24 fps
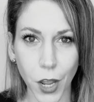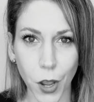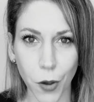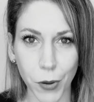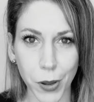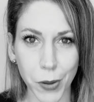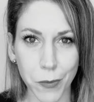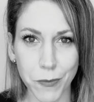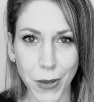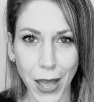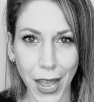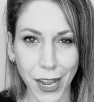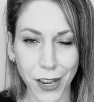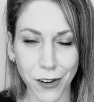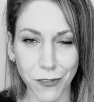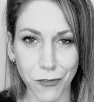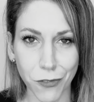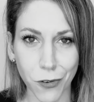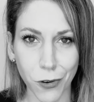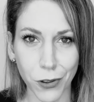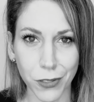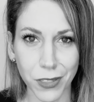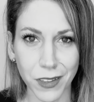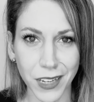going back and
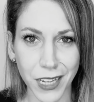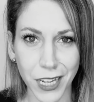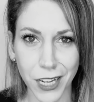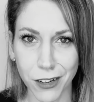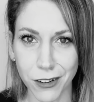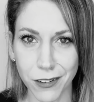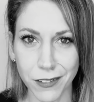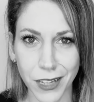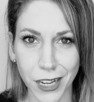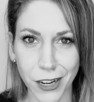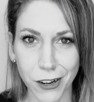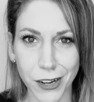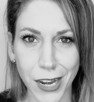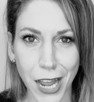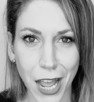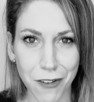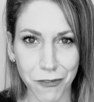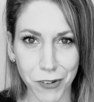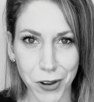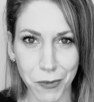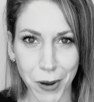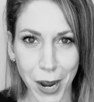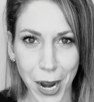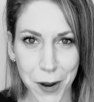forth and here and there and
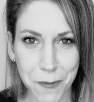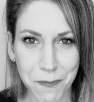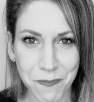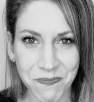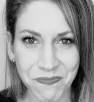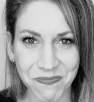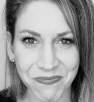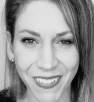everywhere.